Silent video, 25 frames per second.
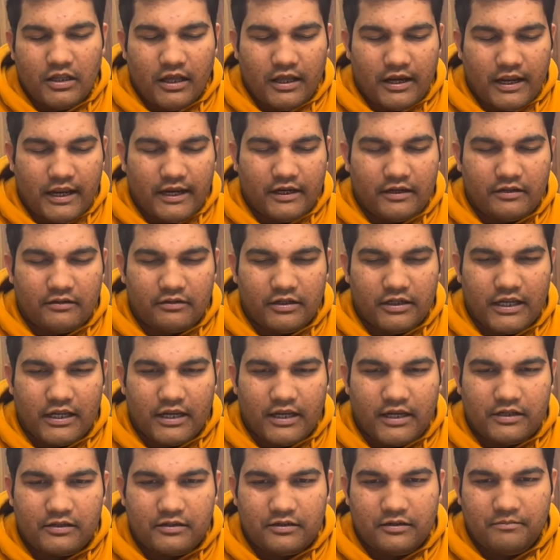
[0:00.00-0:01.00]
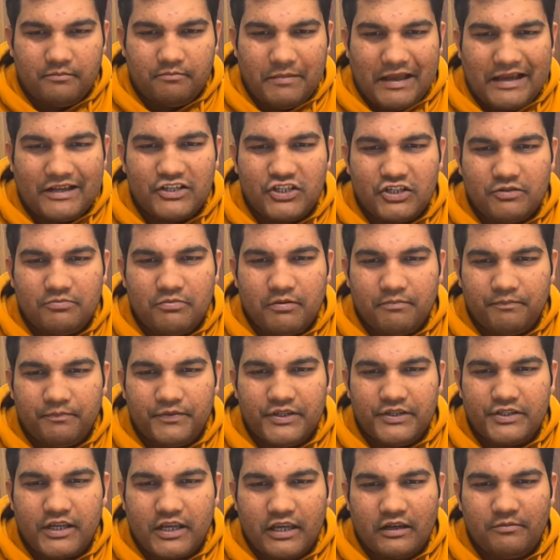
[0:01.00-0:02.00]
right at maximum
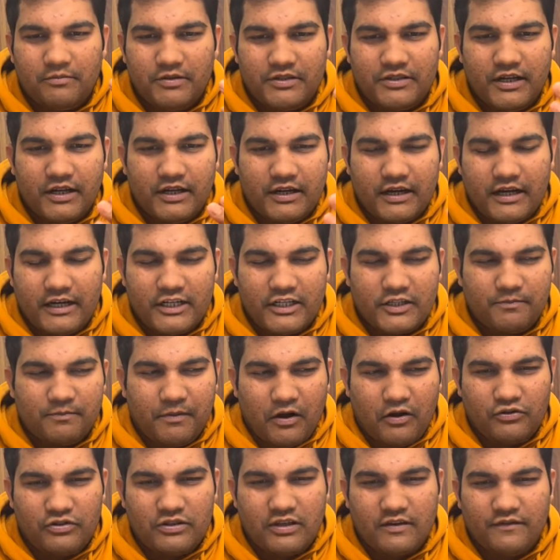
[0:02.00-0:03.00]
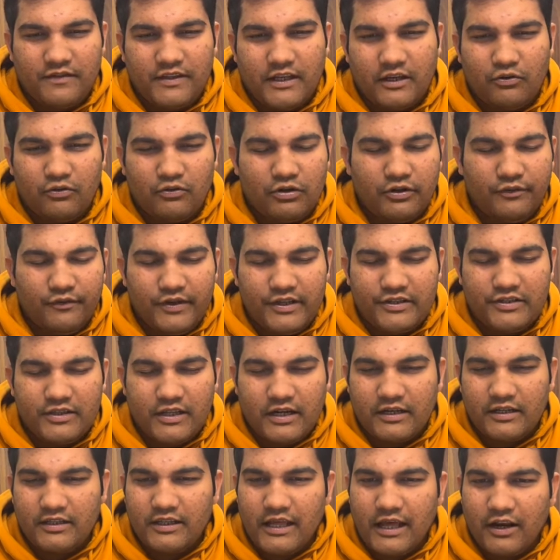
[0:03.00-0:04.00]
this can be said right spouse have their own ways
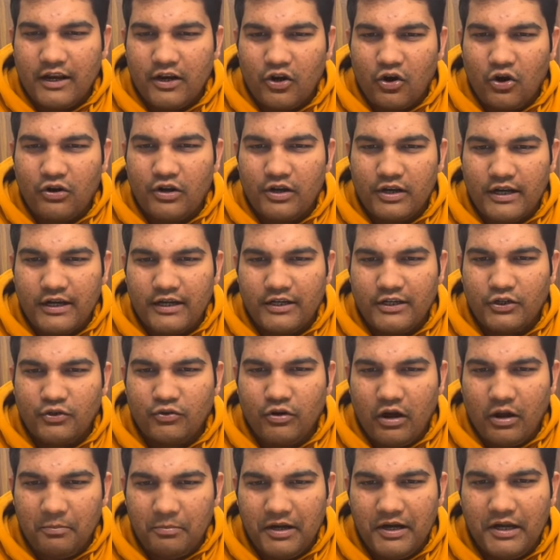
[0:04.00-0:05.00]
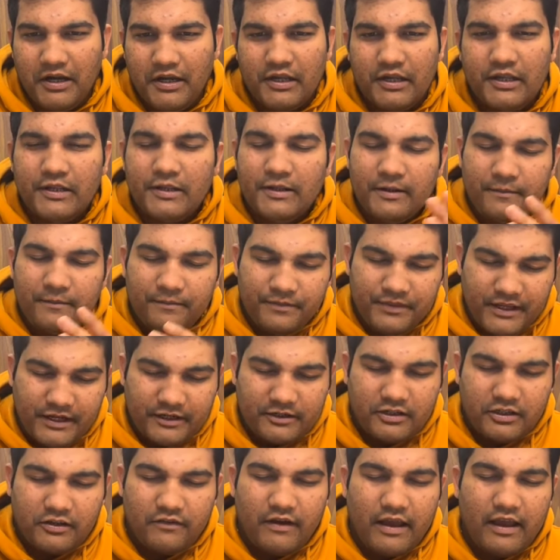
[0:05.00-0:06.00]
that they are not ready to amend
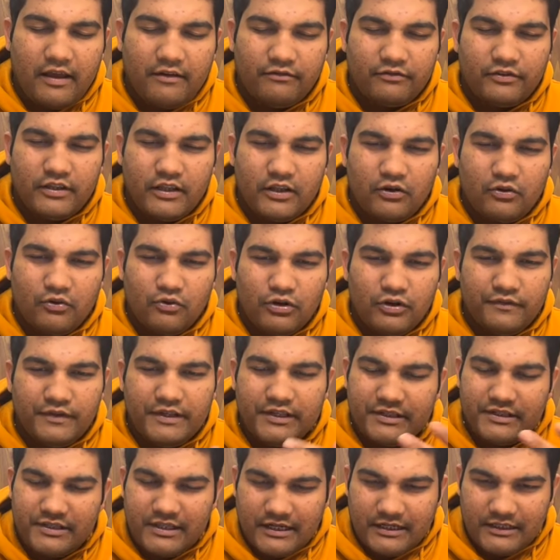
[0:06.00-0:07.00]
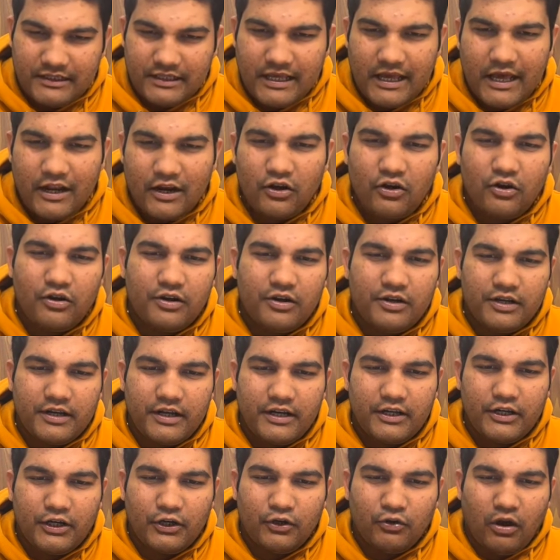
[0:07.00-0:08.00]
native have their own ways that they are not
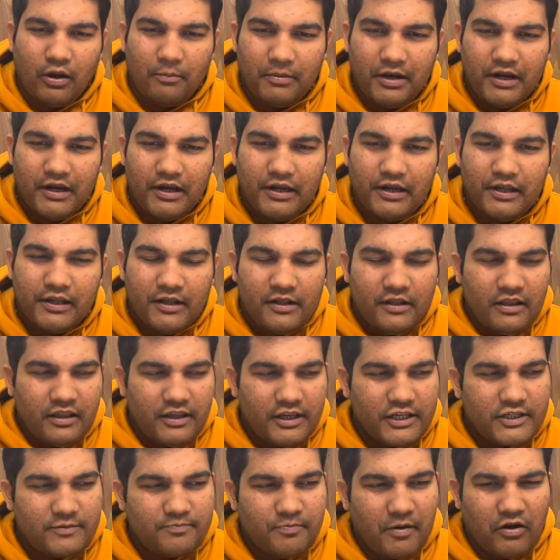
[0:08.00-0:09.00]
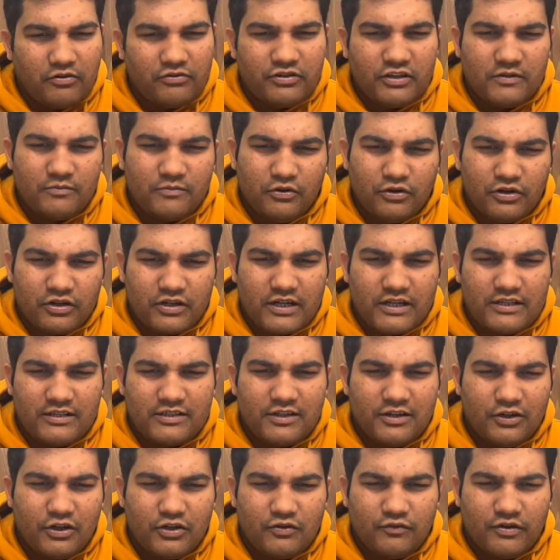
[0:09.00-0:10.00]
ready to amend spouse is more
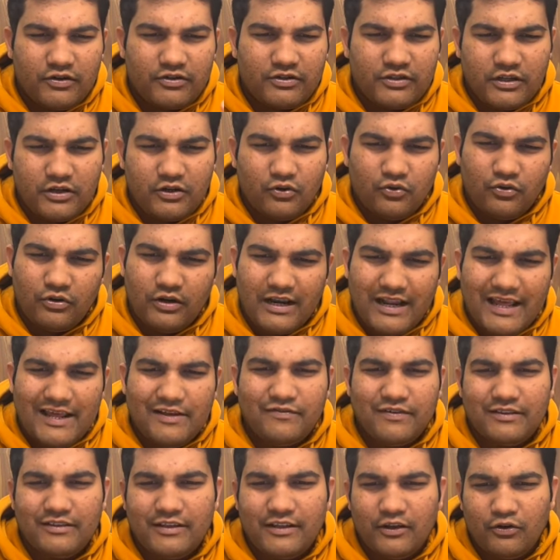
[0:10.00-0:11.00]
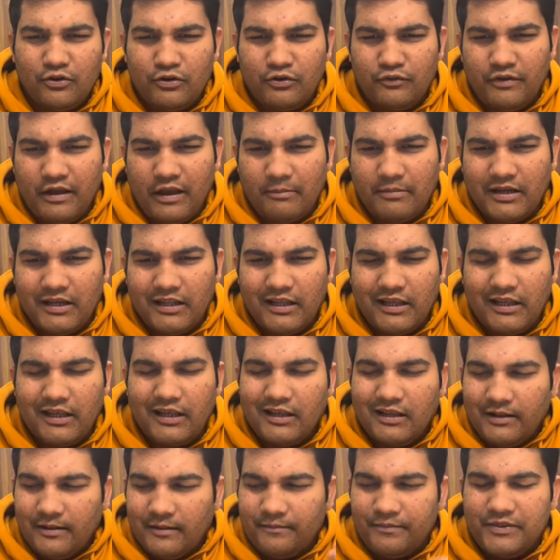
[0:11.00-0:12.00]
concerned towards their own life and their own family
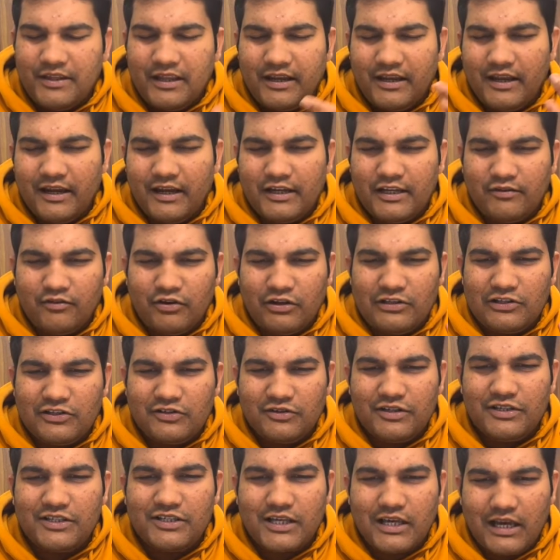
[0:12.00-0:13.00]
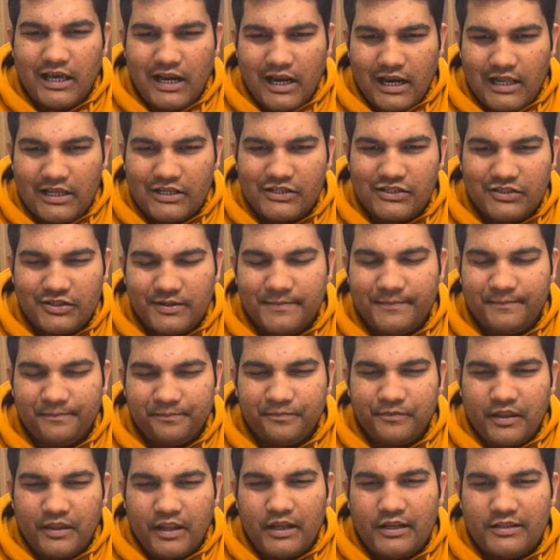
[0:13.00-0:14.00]
the native also is careless
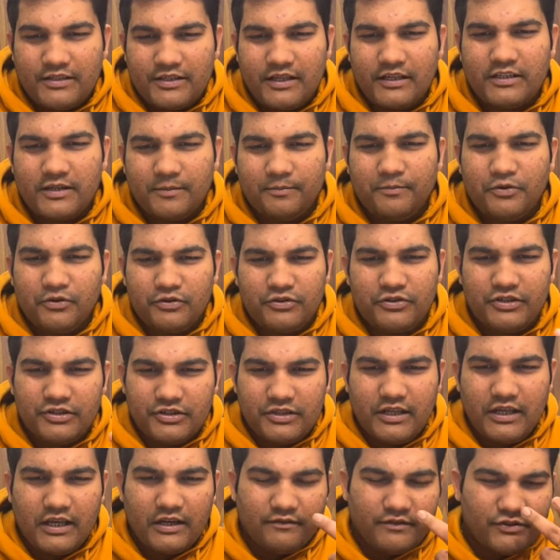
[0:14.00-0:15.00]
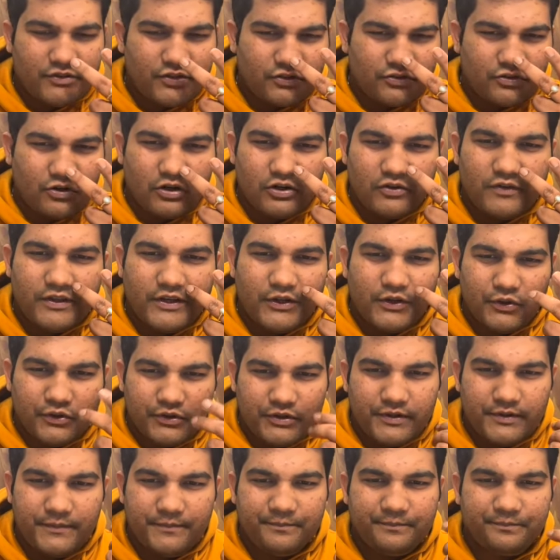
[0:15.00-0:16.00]
such approach is there which is not very good